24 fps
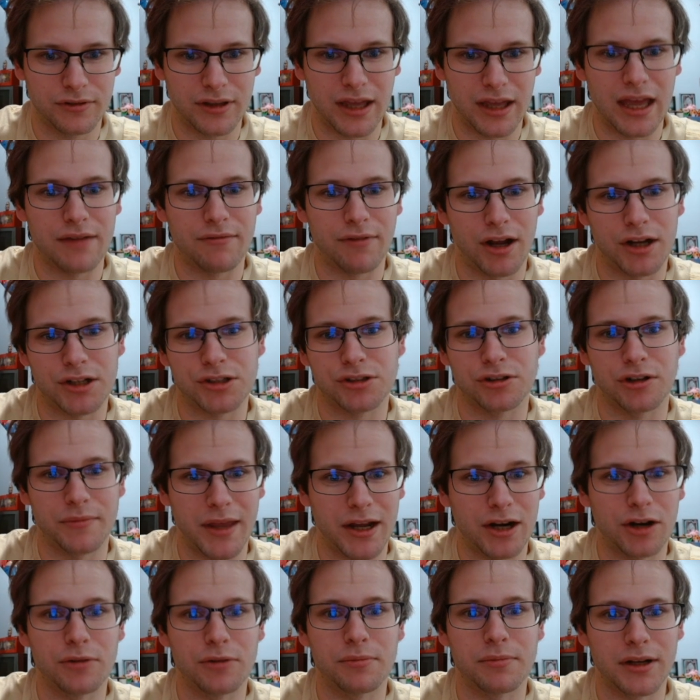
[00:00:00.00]
gave Ashram
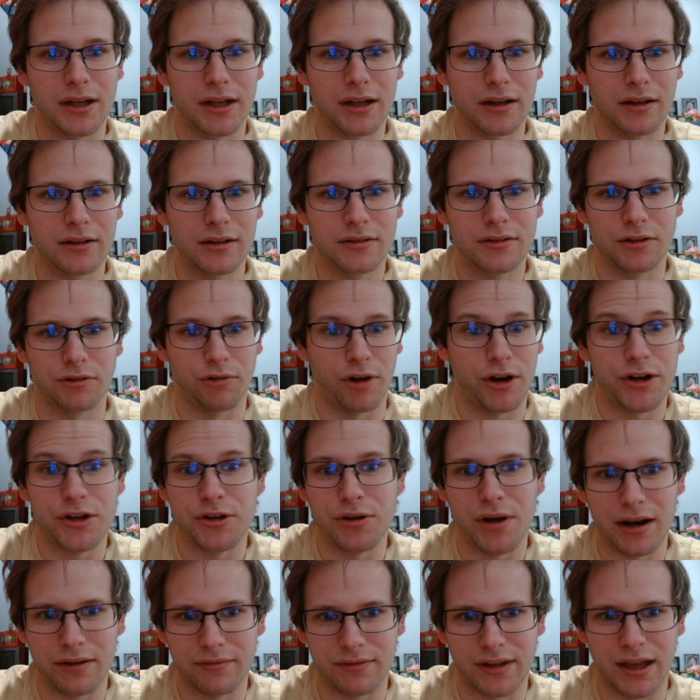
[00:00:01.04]
that opening to run you
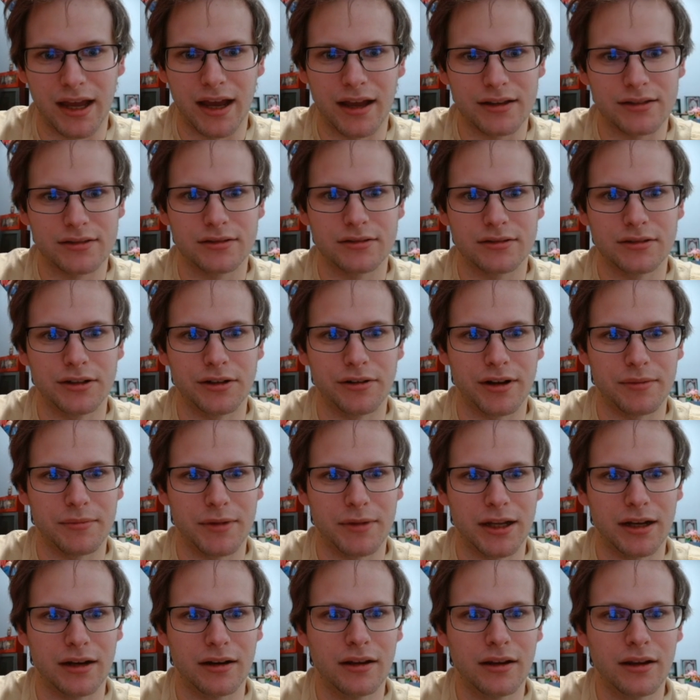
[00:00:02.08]
out of gas. You know what I
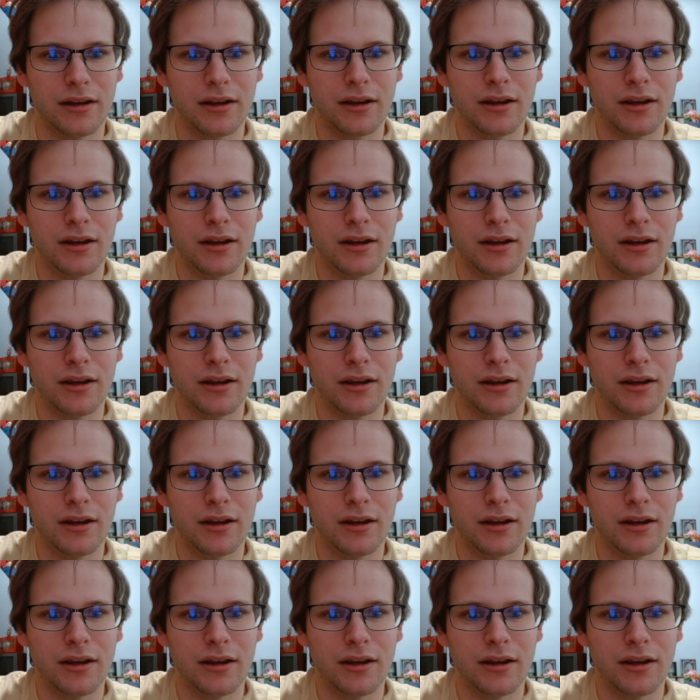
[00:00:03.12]
mean?